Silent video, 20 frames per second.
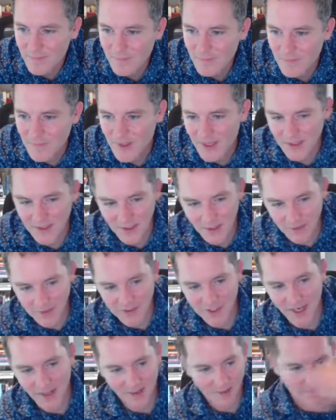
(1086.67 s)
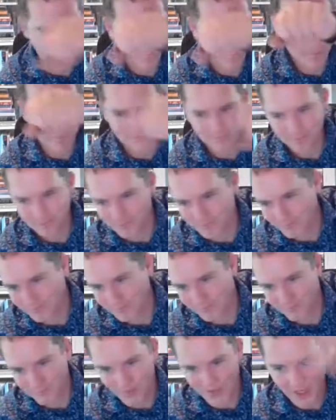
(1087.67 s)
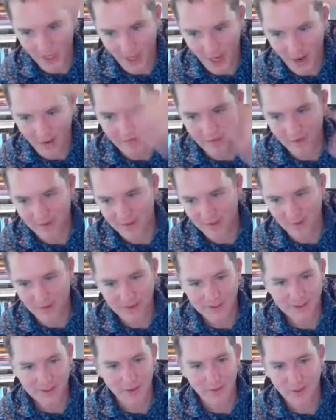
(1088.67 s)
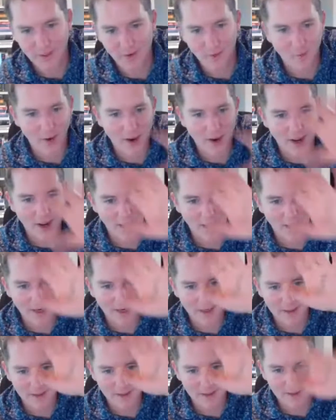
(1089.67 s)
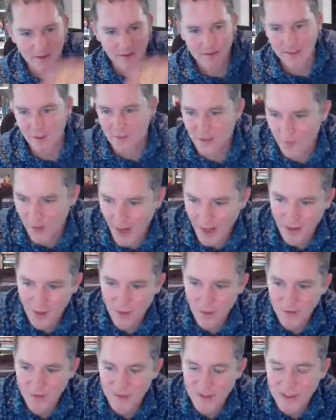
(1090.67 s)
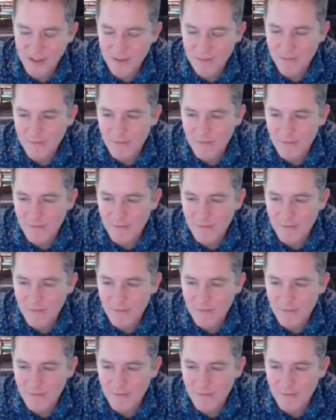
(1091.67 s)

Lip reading: And, just kind of get everything soaking wet and, different angles.